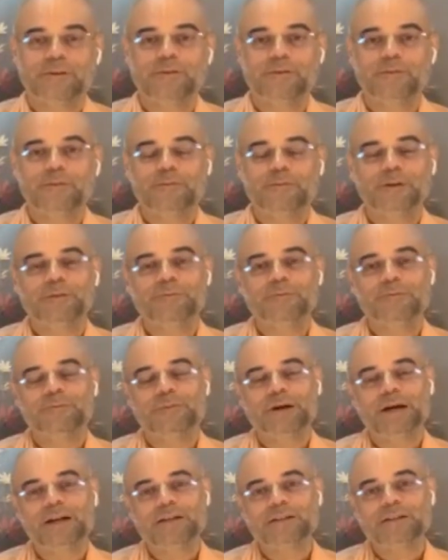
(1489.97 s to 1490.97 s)
But
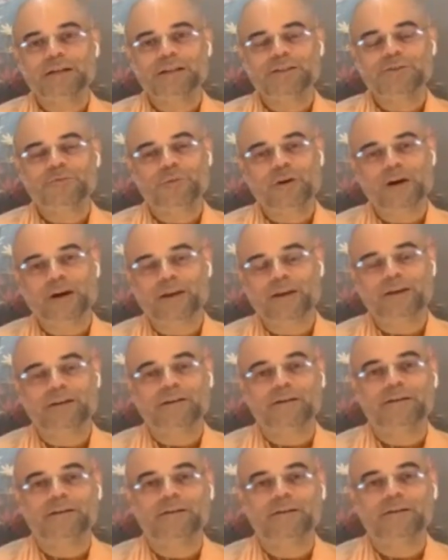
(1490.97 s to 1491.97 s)
Maharaj asked why.
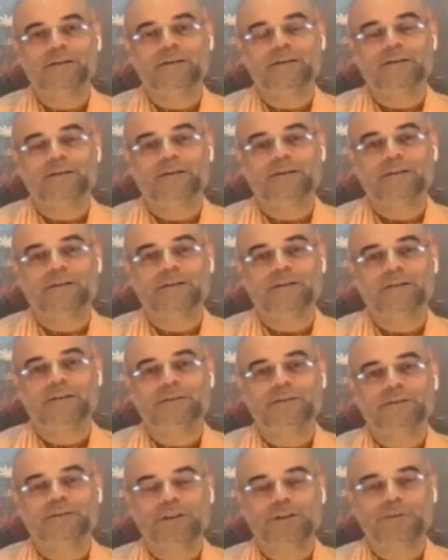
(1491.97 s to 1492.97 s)

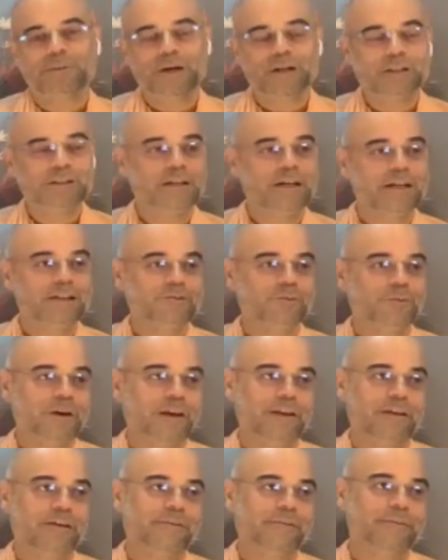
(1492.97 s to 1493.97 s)
Srila Maharaj asked
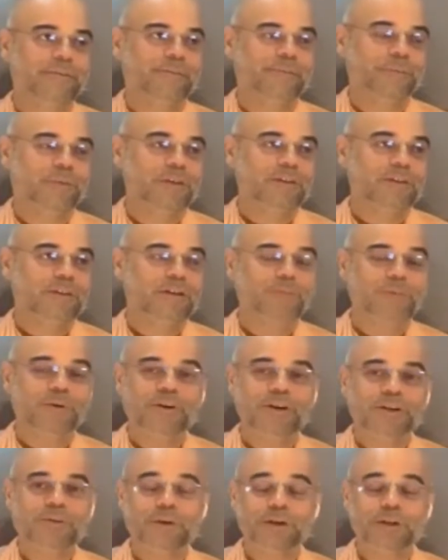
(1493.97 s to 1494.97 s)
why. He said,
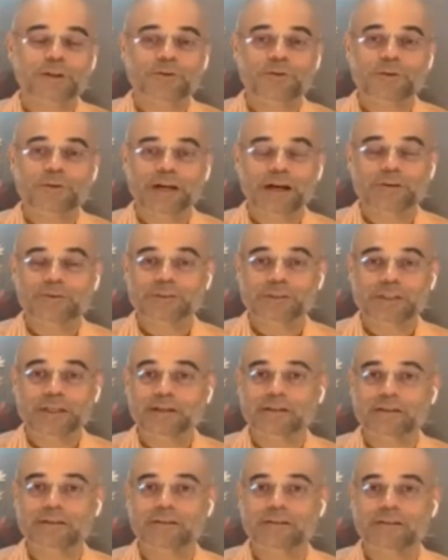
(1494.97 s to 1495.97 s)
"Because Bhaktivinoda Thakur
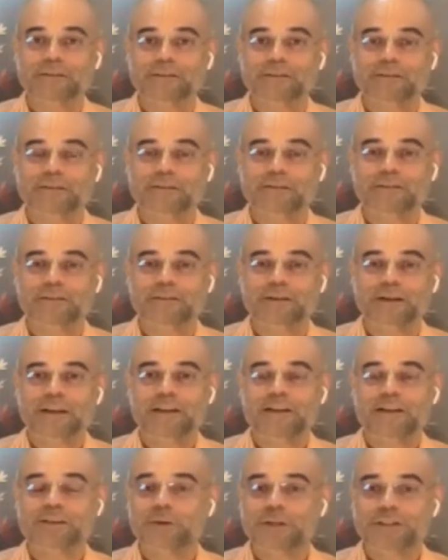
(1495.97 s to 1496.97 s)
said in
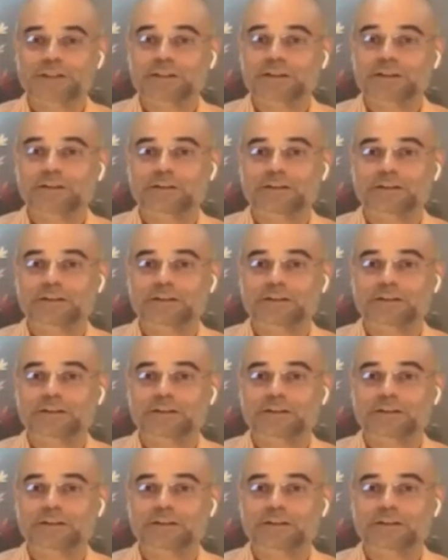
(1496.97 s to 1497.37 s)
his bhajan,